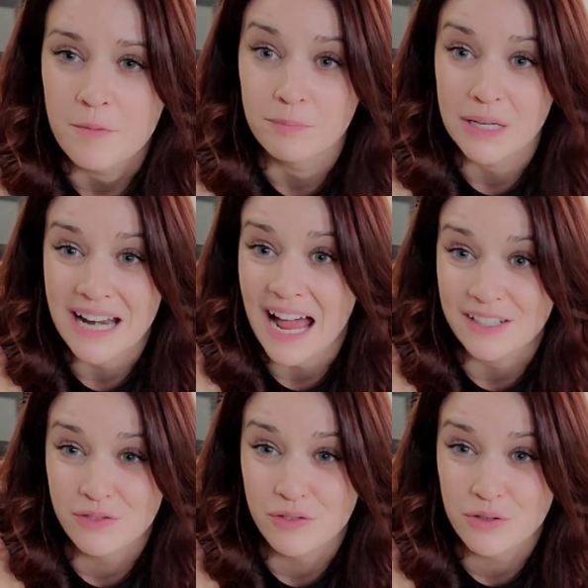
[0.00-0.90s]
But
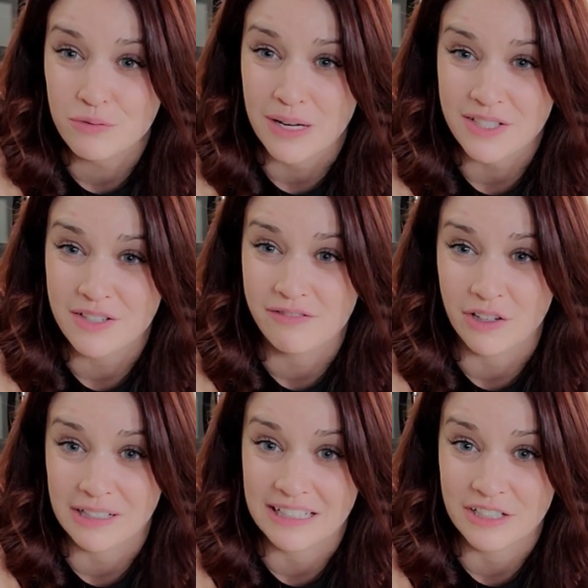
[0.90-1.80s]
as for the rest of our
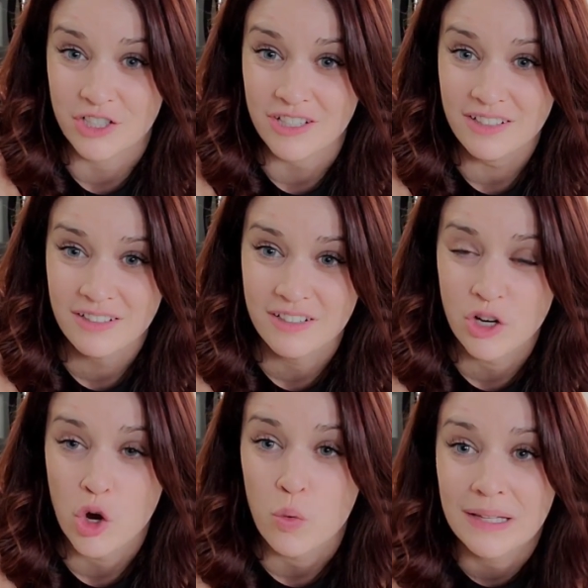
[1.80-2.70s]
kitchen,
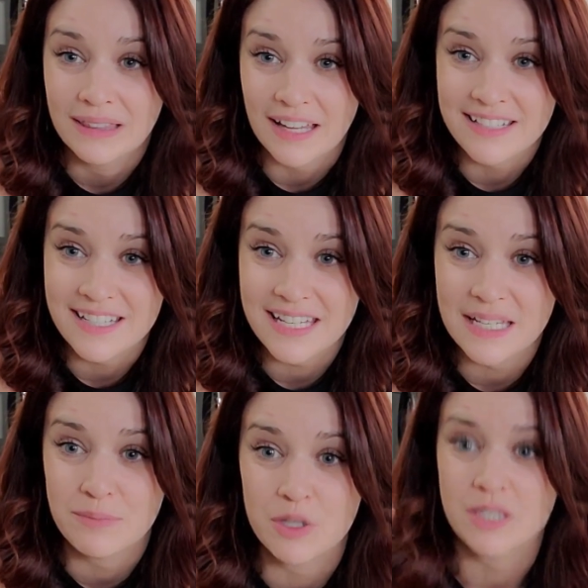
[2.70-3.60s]
we like to
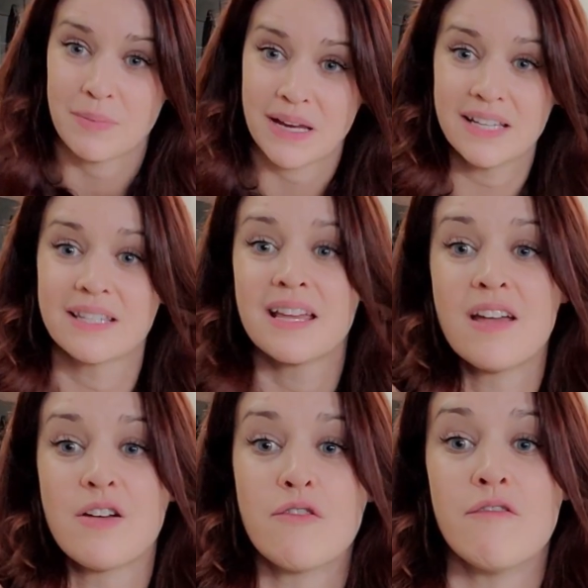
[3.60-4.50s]
keep the space
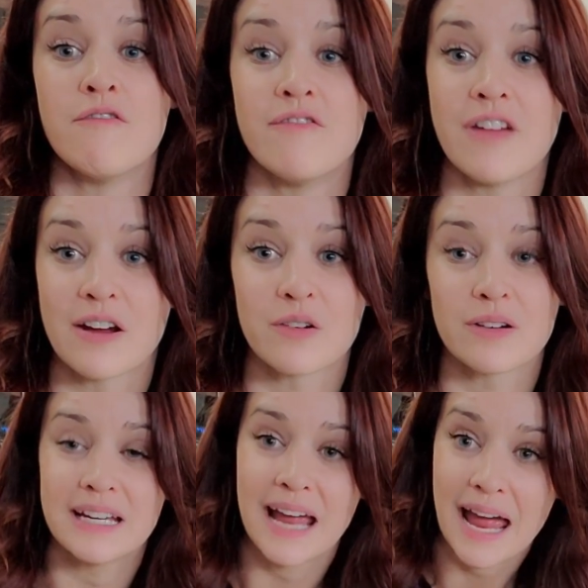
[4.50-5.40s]

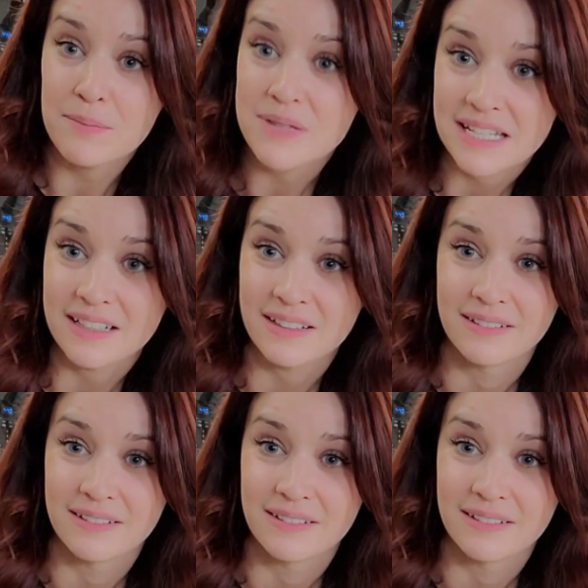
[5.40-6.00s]
very empty.